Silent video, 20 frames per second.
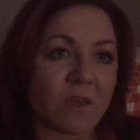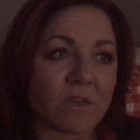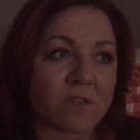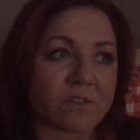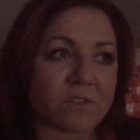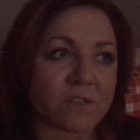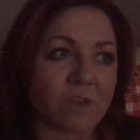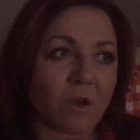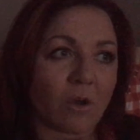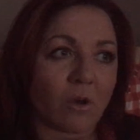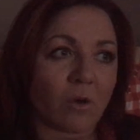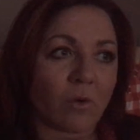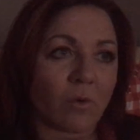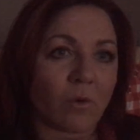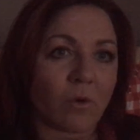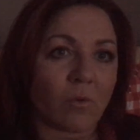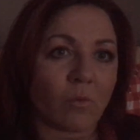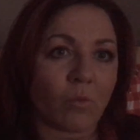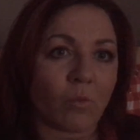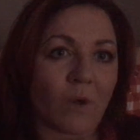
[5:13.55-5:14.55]

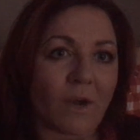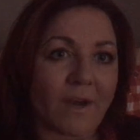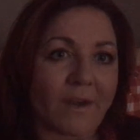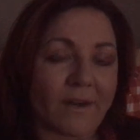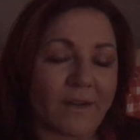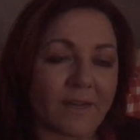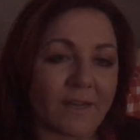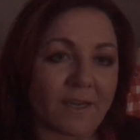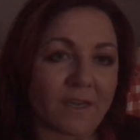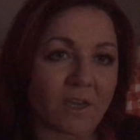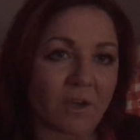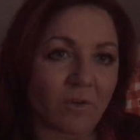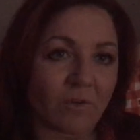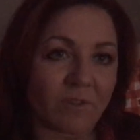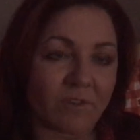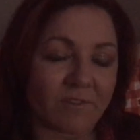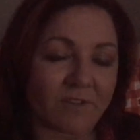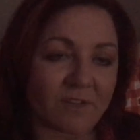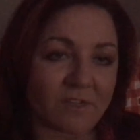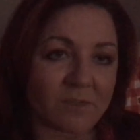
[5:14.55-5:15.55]
So, one, let go
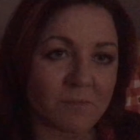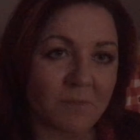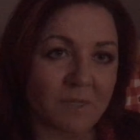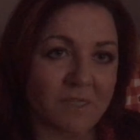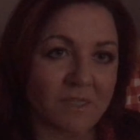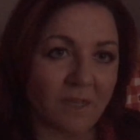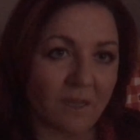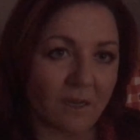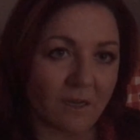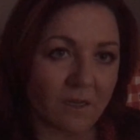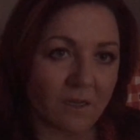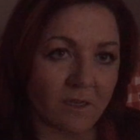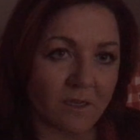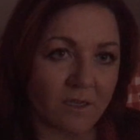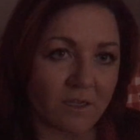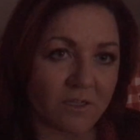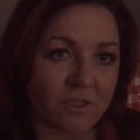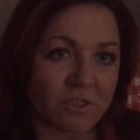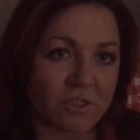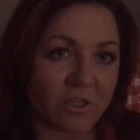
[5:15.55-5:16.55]
of the victim
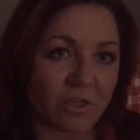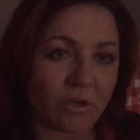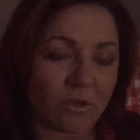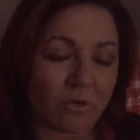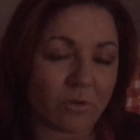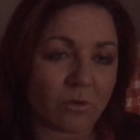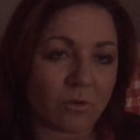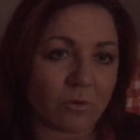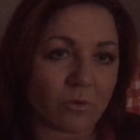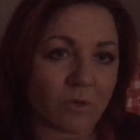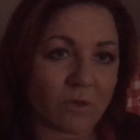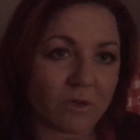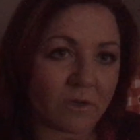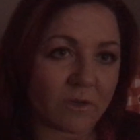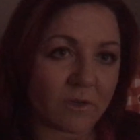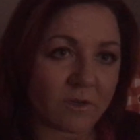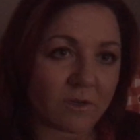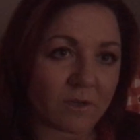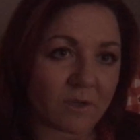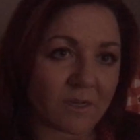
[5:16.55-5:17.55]
mentality. Two,
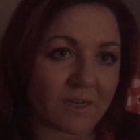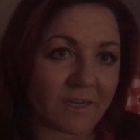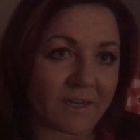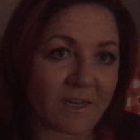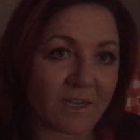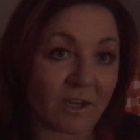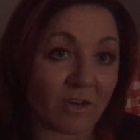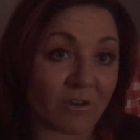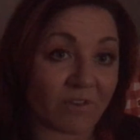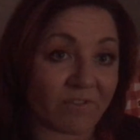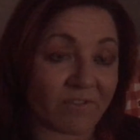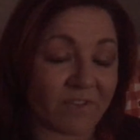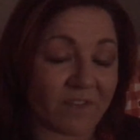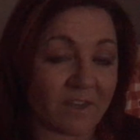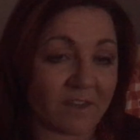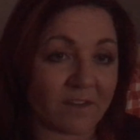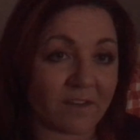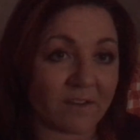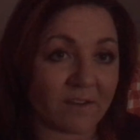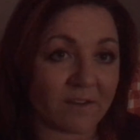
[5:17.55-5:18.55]
letting go of
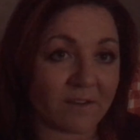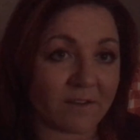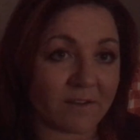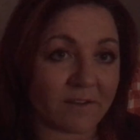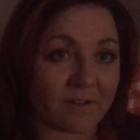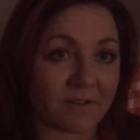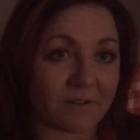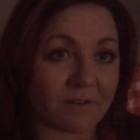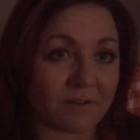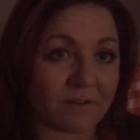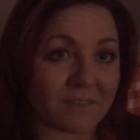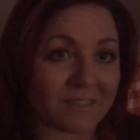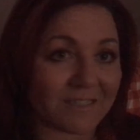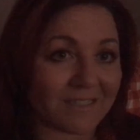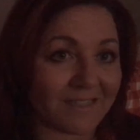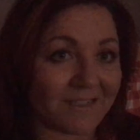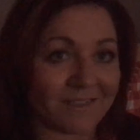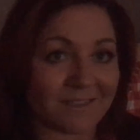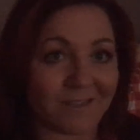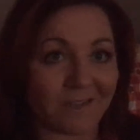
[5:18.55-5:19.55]
fear.
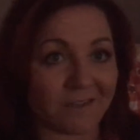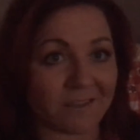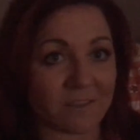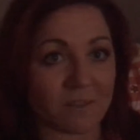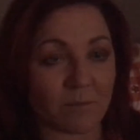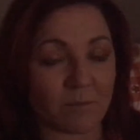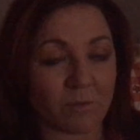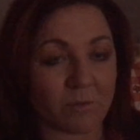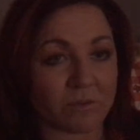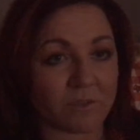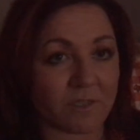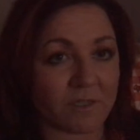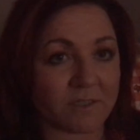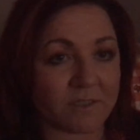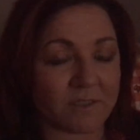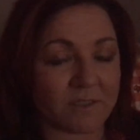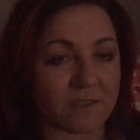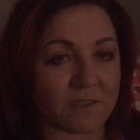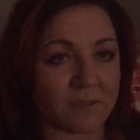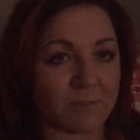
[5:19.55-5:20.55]
See, sounds simple,
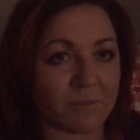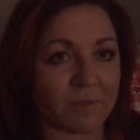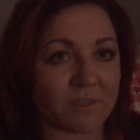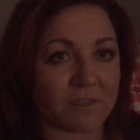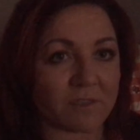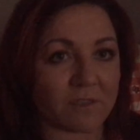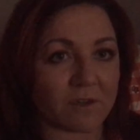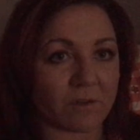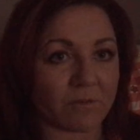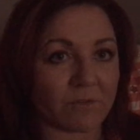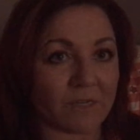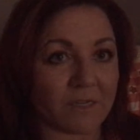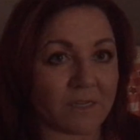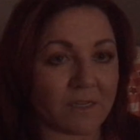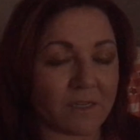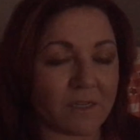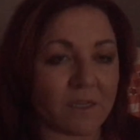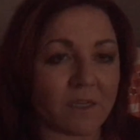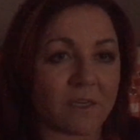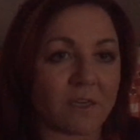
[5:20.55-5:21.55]
sounds easy, but it's not really.
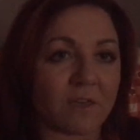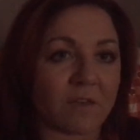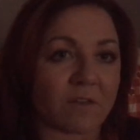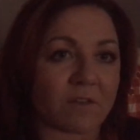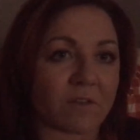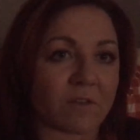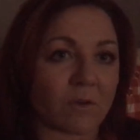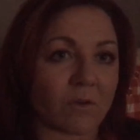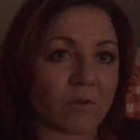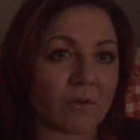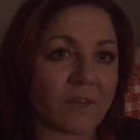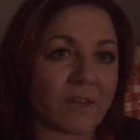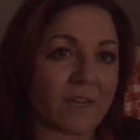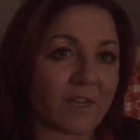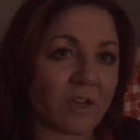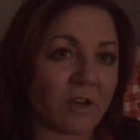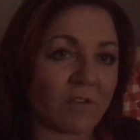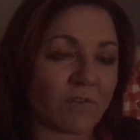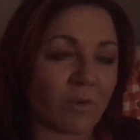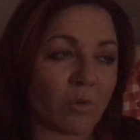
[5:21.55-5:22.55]
So,
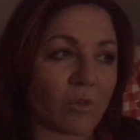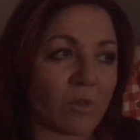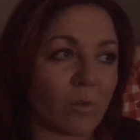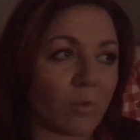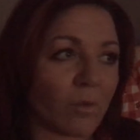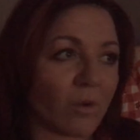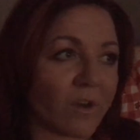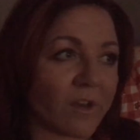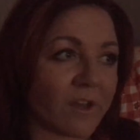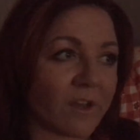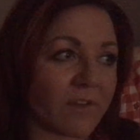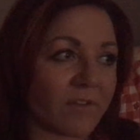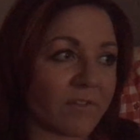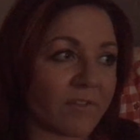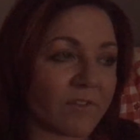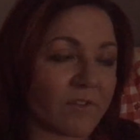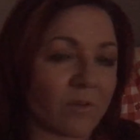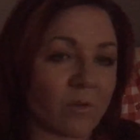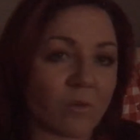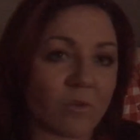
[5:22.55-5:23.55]
letting go of all the what
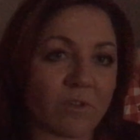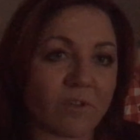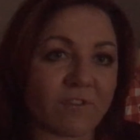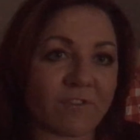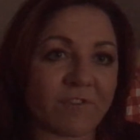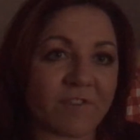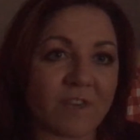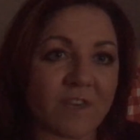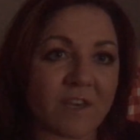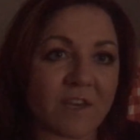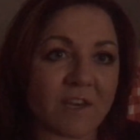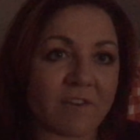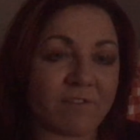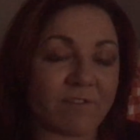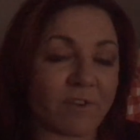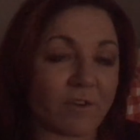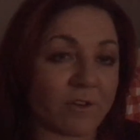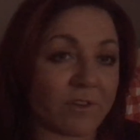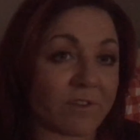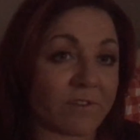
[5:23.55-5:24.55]
ifs, all the fear
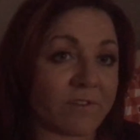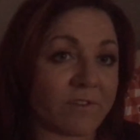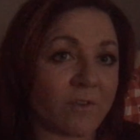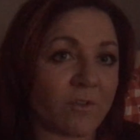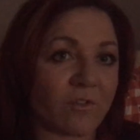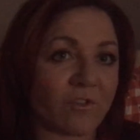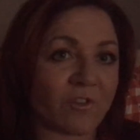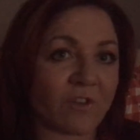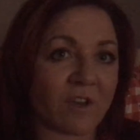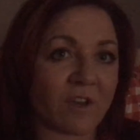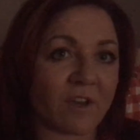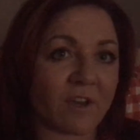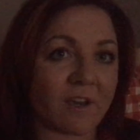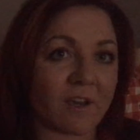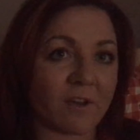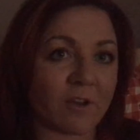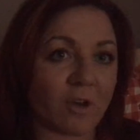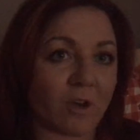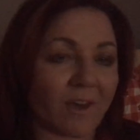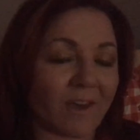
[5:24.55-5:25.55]
of the
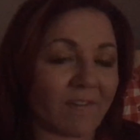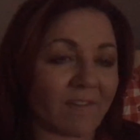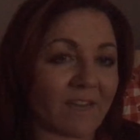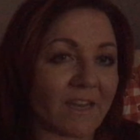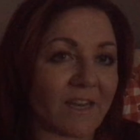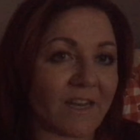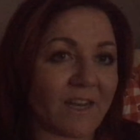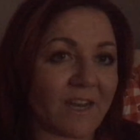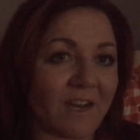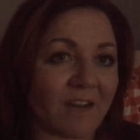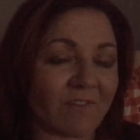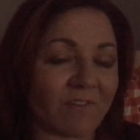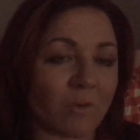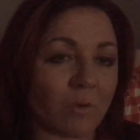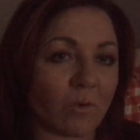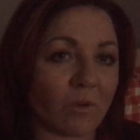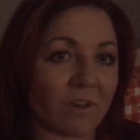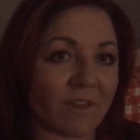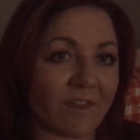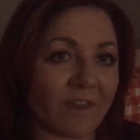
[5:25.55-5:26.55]
future, not having enough,
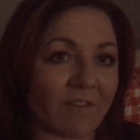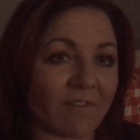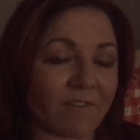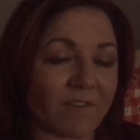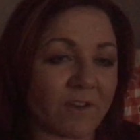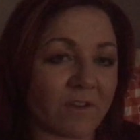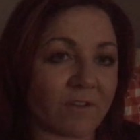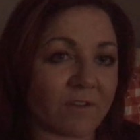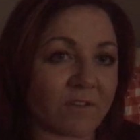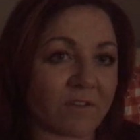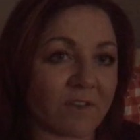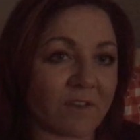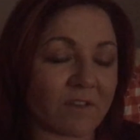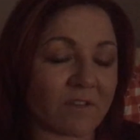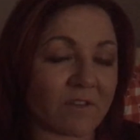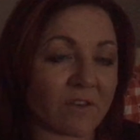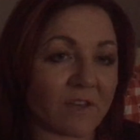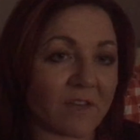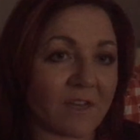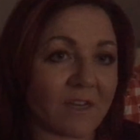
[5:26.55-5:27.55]
all of that fear and
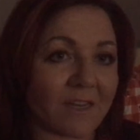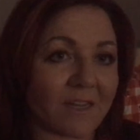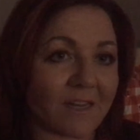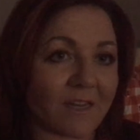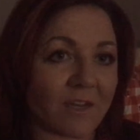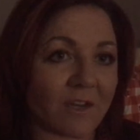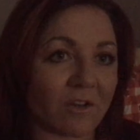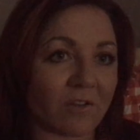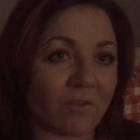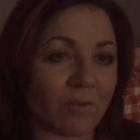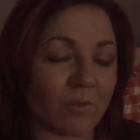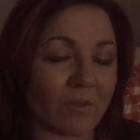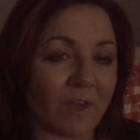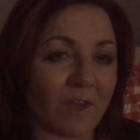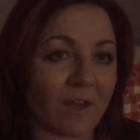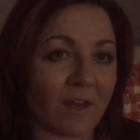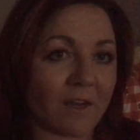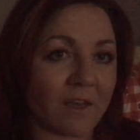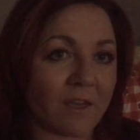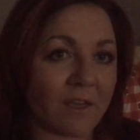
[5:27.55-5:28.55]
scarcity, letting go of all
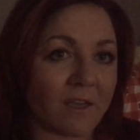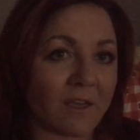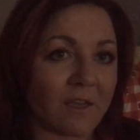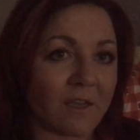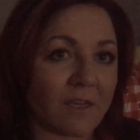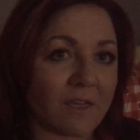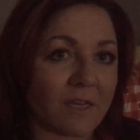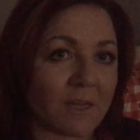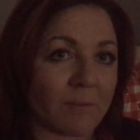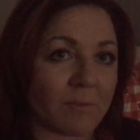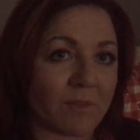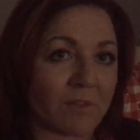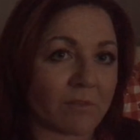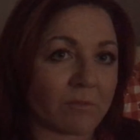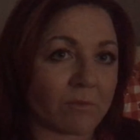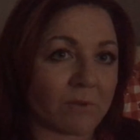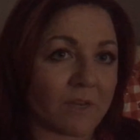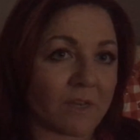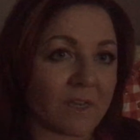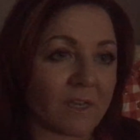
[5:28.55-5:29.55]
that. Number
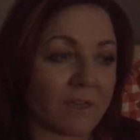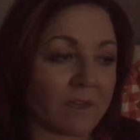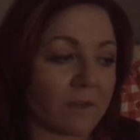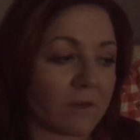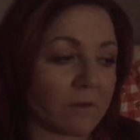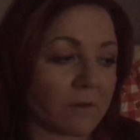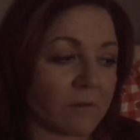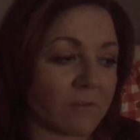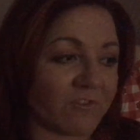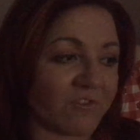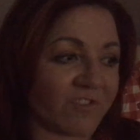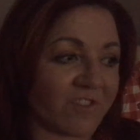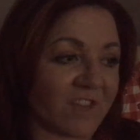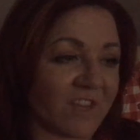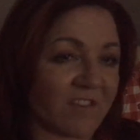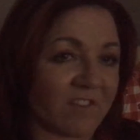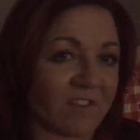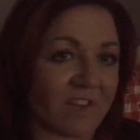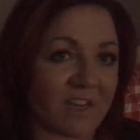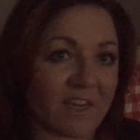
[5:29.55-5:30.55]
three,
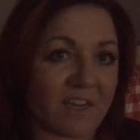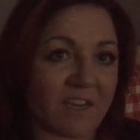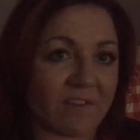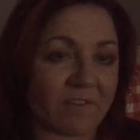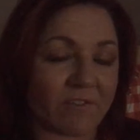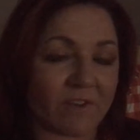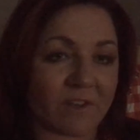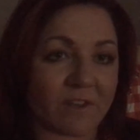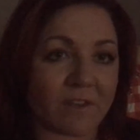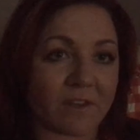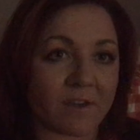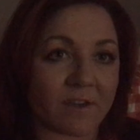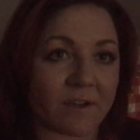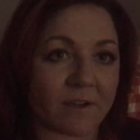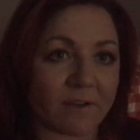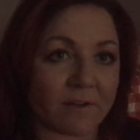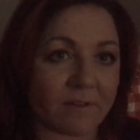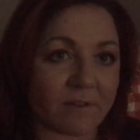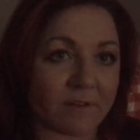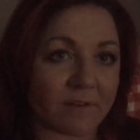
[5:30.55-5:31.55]
forgiving
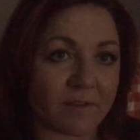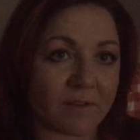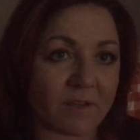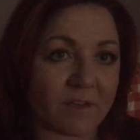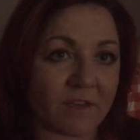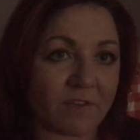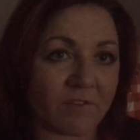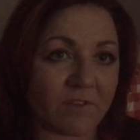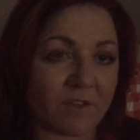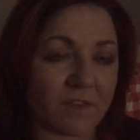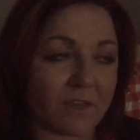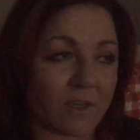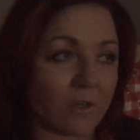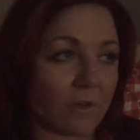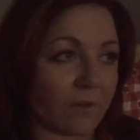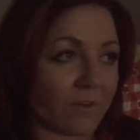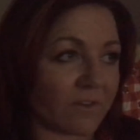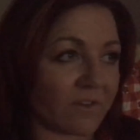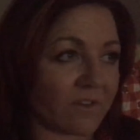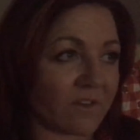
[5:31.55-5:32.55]
everything. Everything
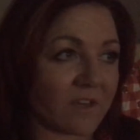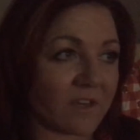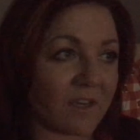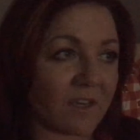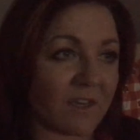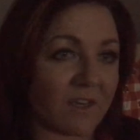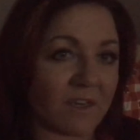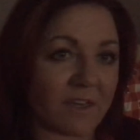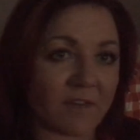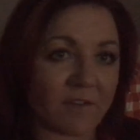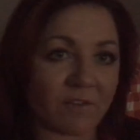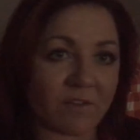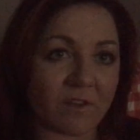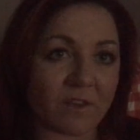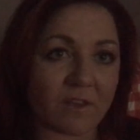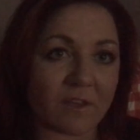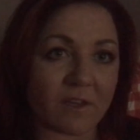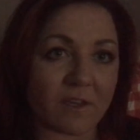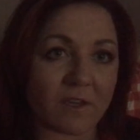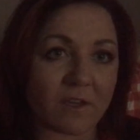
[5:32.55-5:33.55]
you see,
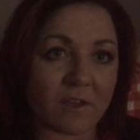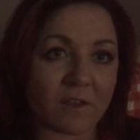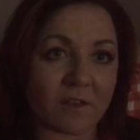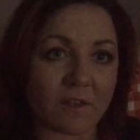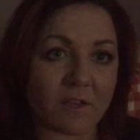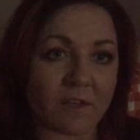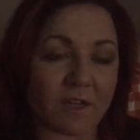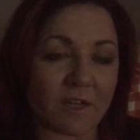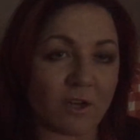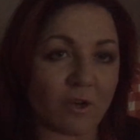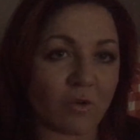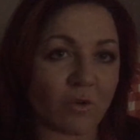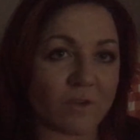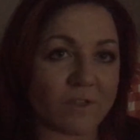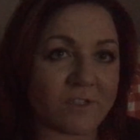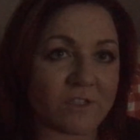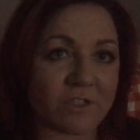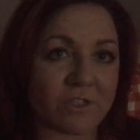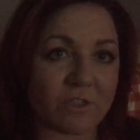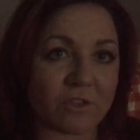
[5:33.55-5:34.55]
everything that
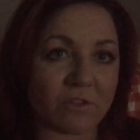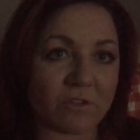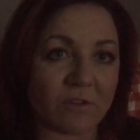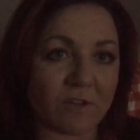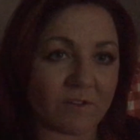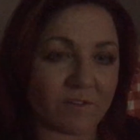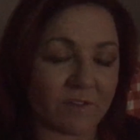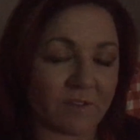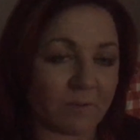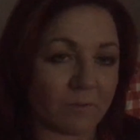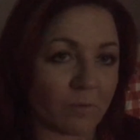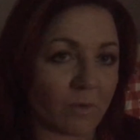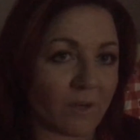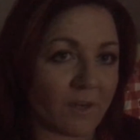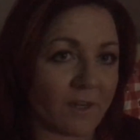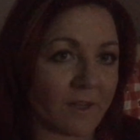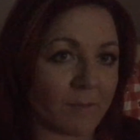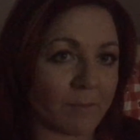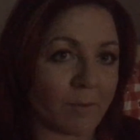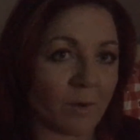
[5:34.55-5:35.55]
annoys you,
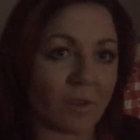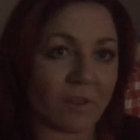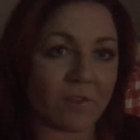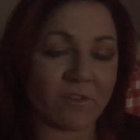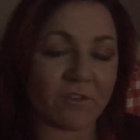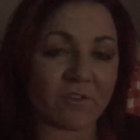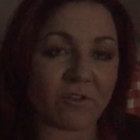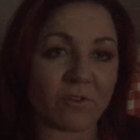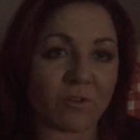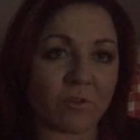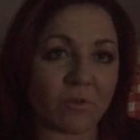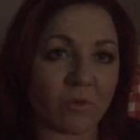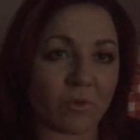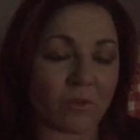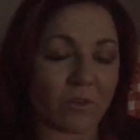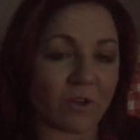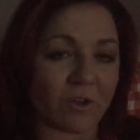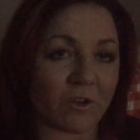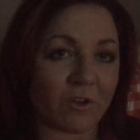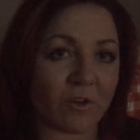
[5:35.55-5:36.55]
everyone that bothers you, all
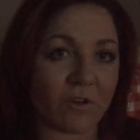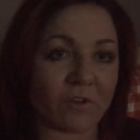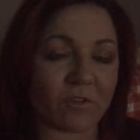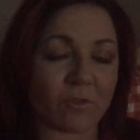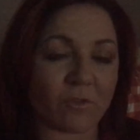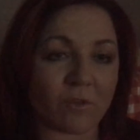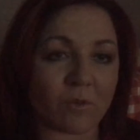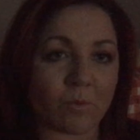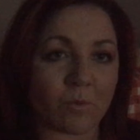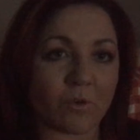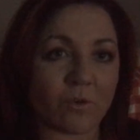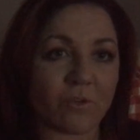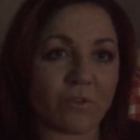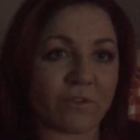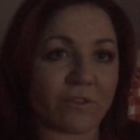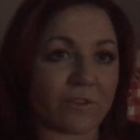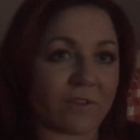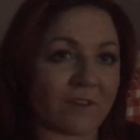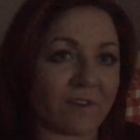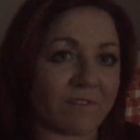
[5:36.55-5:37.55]
the hurts, all the
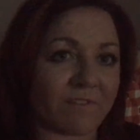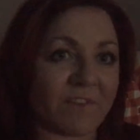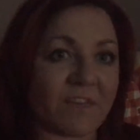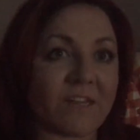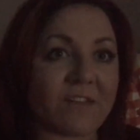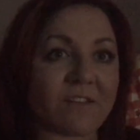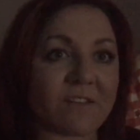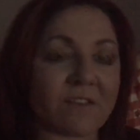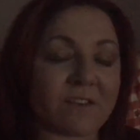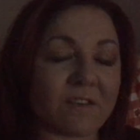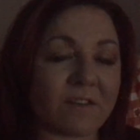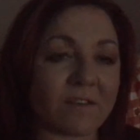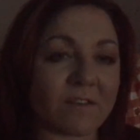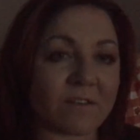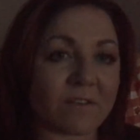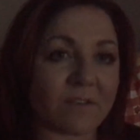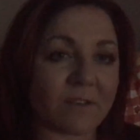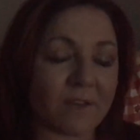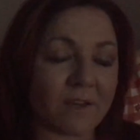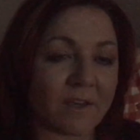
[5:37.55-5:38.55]
wounds, all the
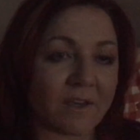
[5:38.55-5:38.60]
offenses,